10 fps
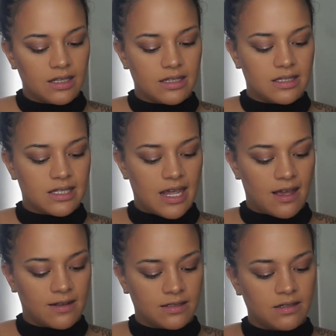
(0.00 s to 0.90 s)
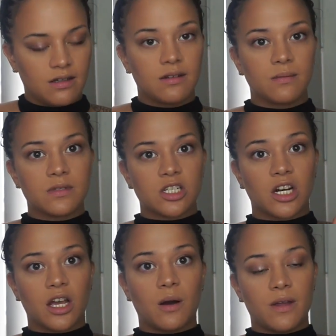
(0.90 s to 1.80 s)
Let's see. I'm just
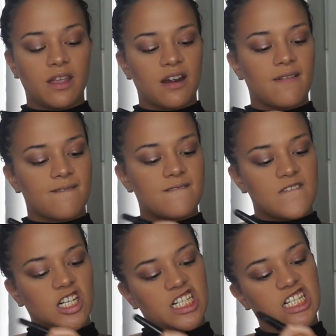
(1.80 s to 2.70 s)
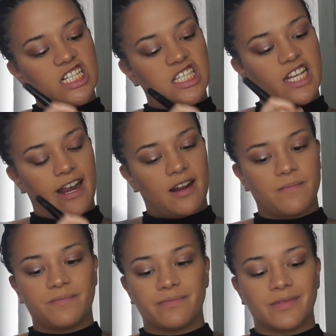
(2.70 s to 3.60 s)
gonna go in there. Just get in there.
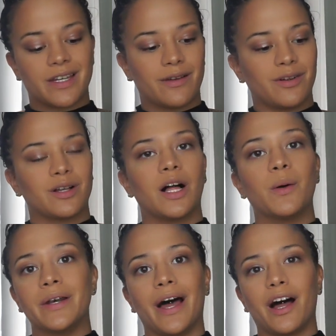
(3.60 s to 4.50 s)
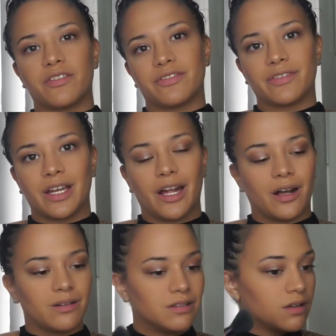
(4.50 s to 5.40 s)
You can never glow enough, you
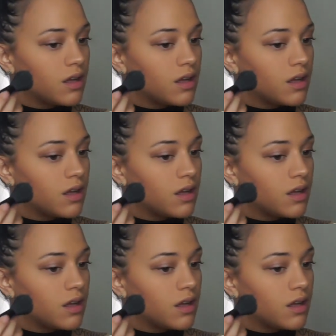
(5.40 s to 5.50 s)
know?